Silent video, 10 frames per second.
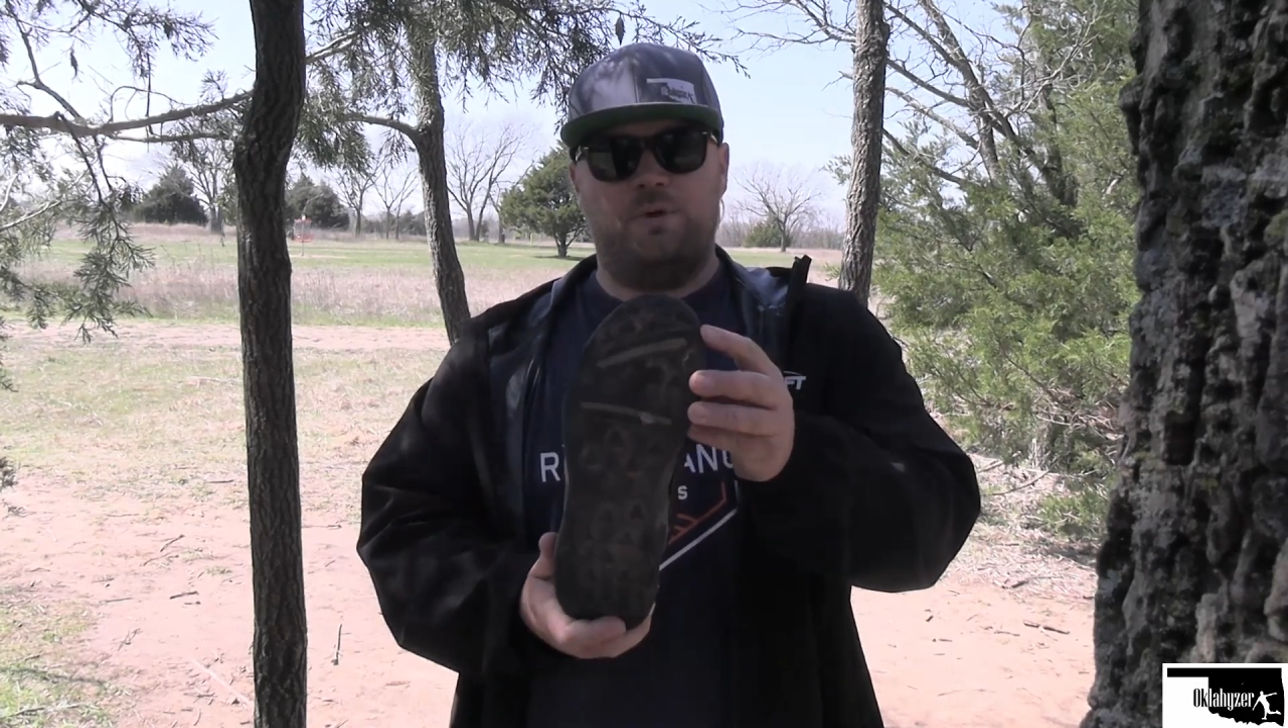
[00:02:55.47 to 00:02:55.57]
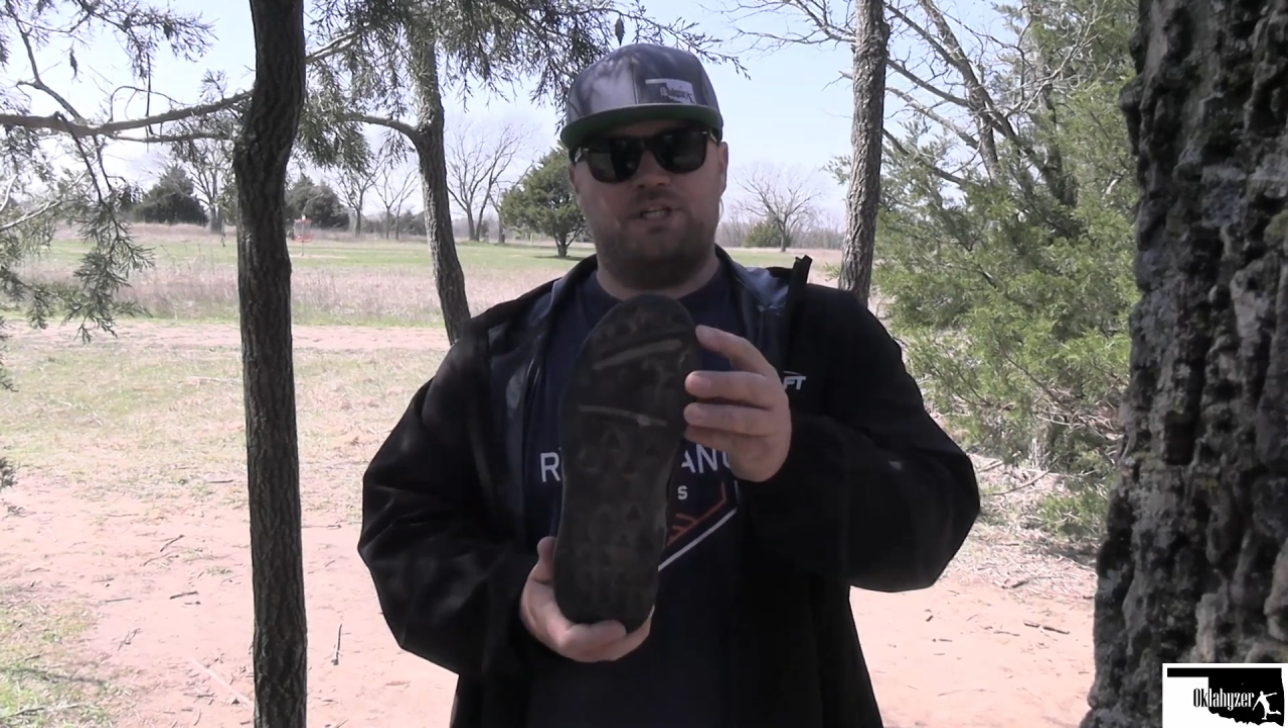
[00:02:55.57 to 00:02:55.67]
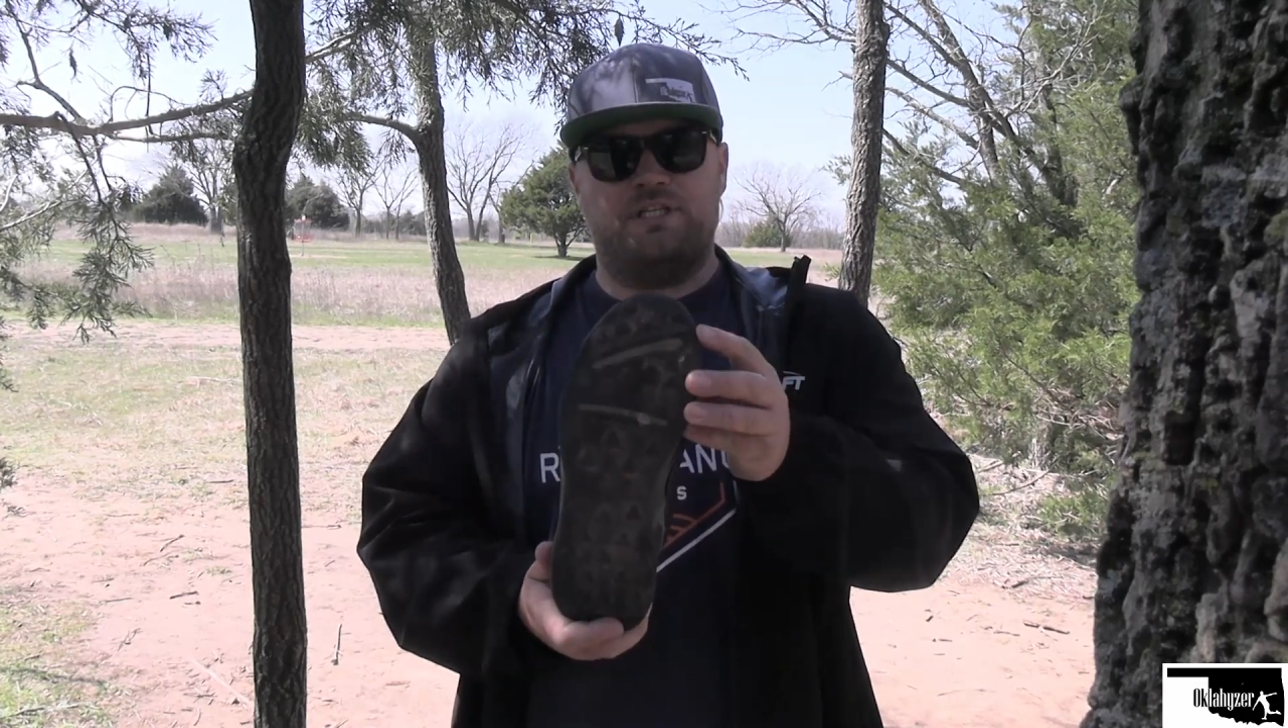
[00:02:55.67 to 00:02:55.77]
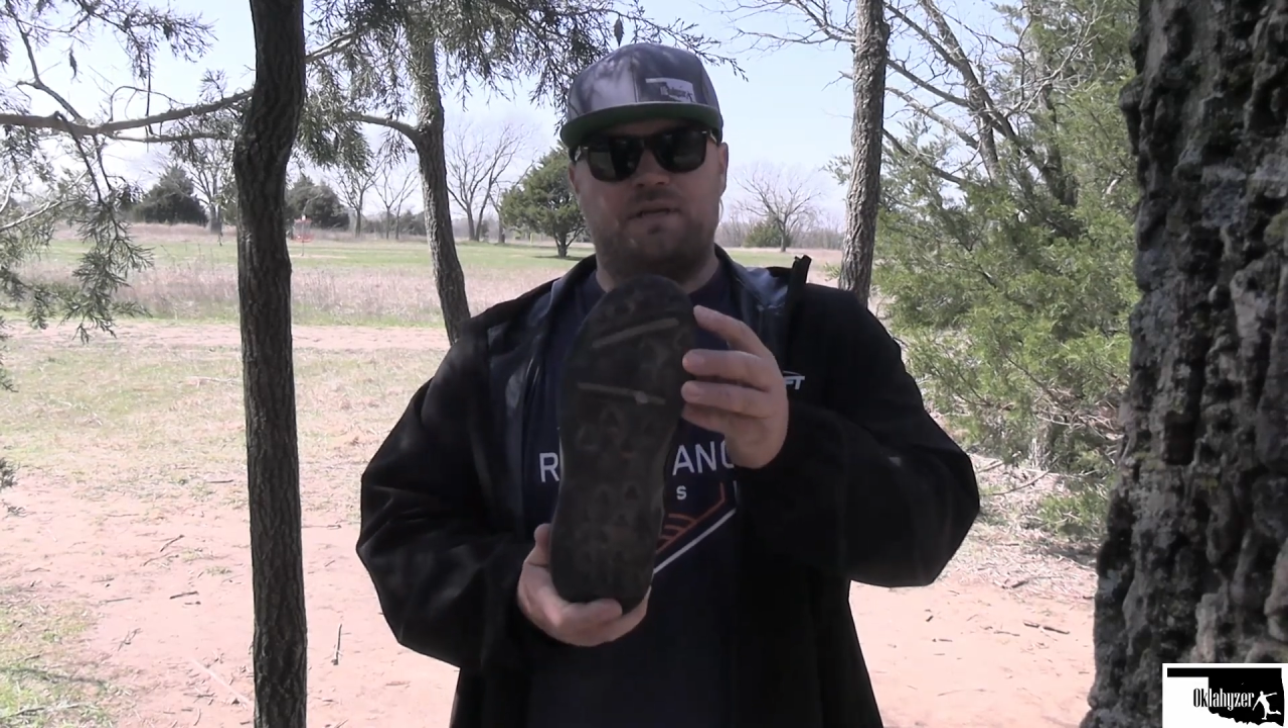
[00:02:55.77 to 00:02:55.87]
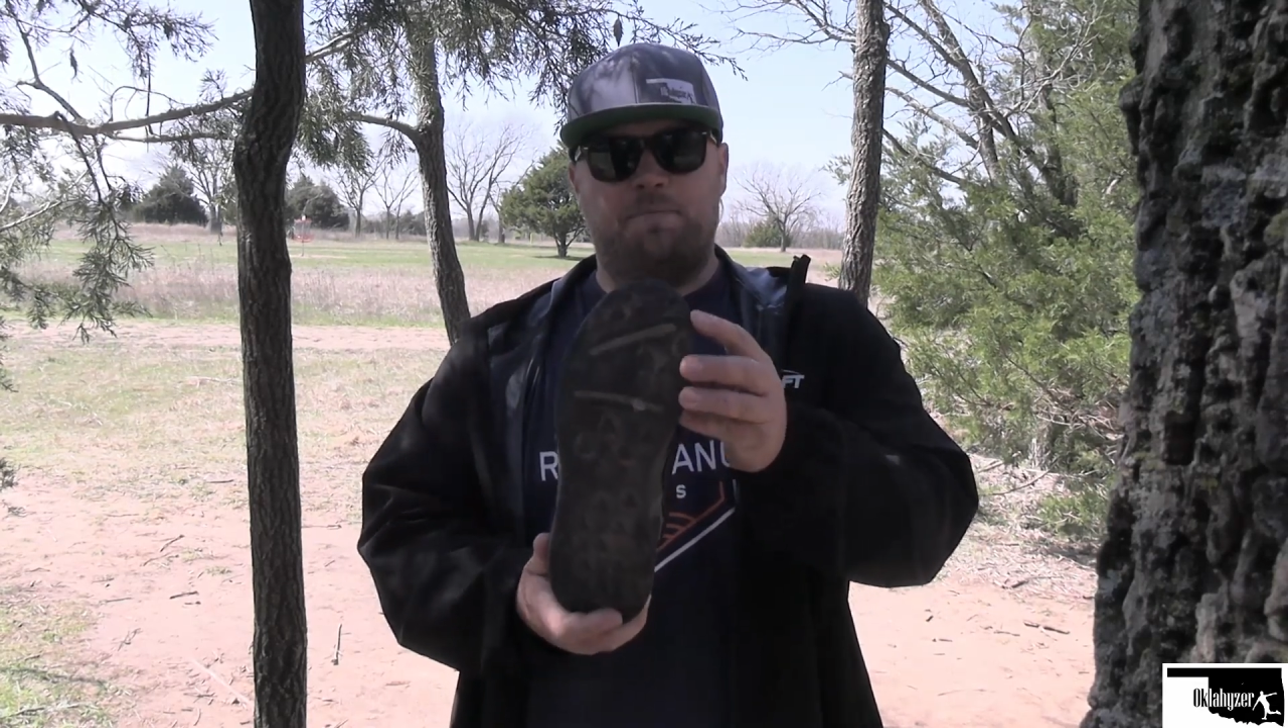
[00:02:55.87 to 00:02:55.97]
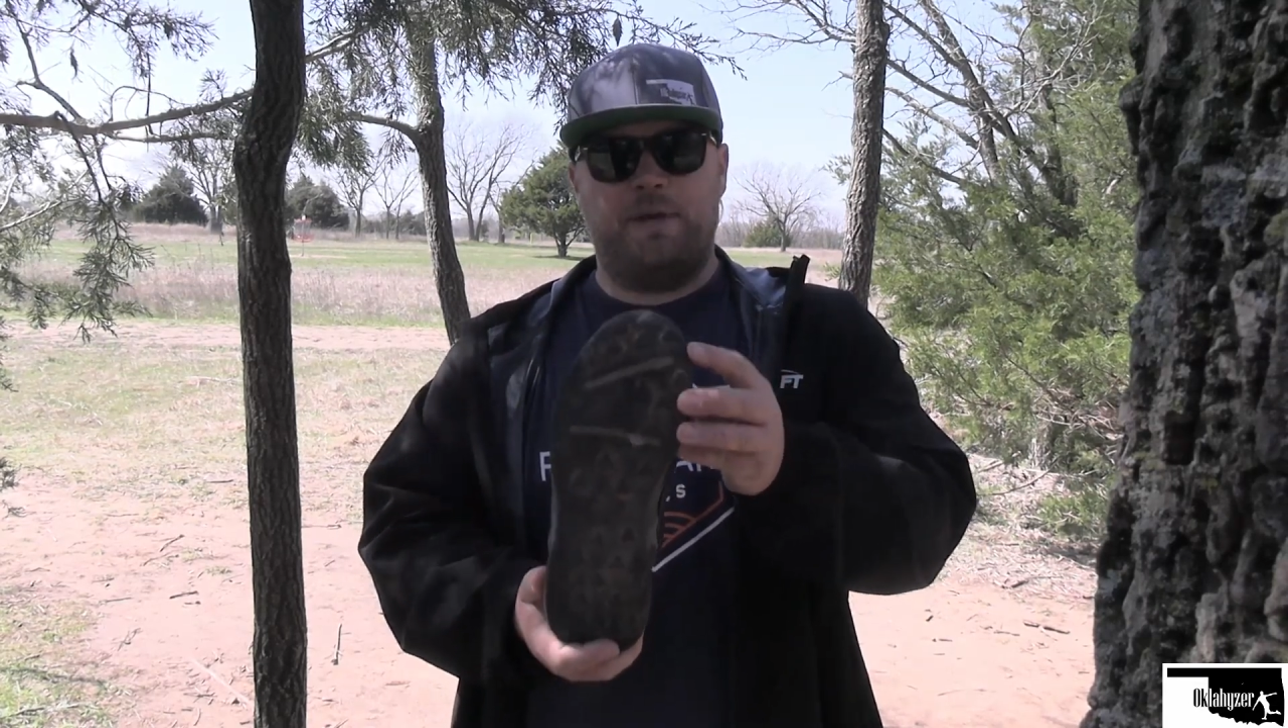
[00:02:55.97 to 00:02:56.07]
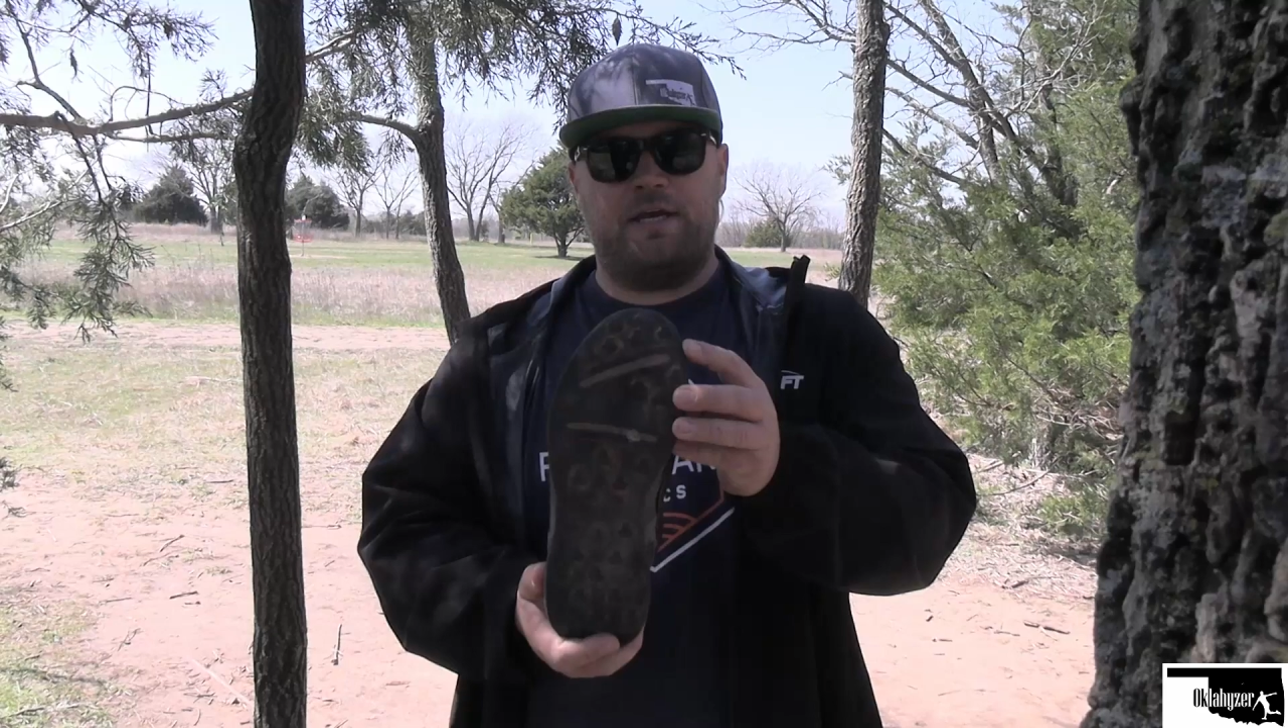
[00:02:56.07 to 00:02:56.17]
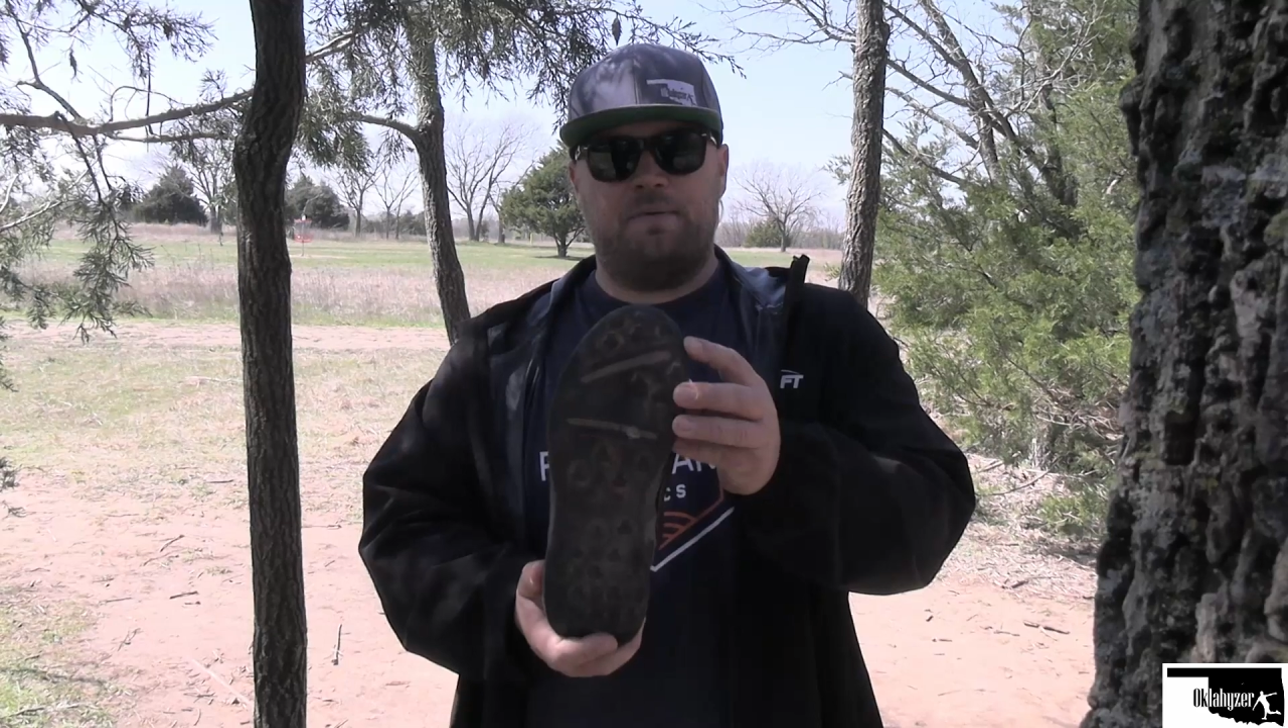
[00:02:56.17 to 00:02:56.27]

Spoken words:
which is a big